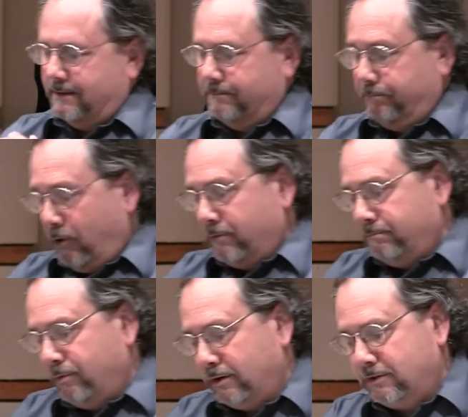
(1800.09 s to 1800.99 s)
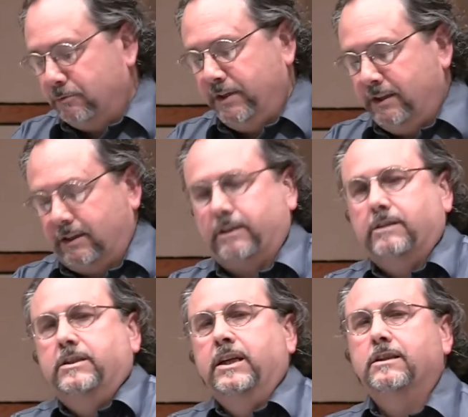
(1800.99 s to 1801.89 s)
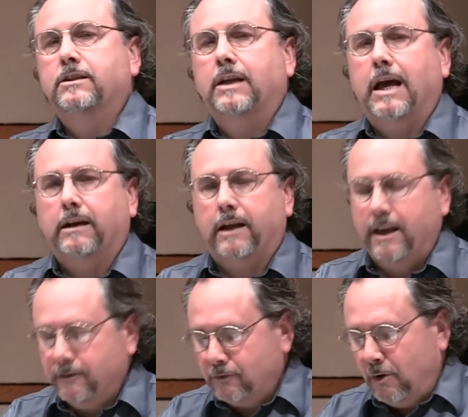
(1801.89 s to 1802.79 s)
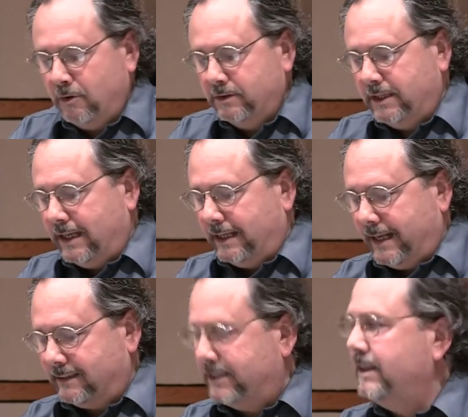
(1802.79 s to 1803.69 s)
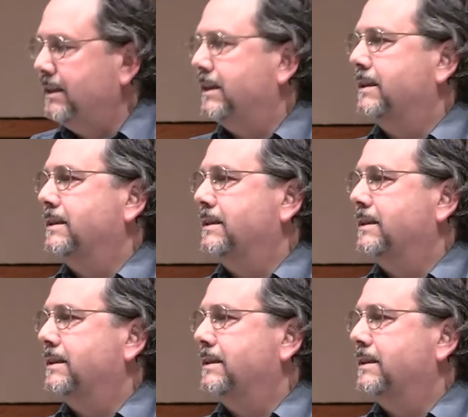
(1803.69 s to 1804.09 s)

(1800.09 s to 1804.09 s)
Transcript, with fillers: important book to read, Critique de la Raison Dialectique,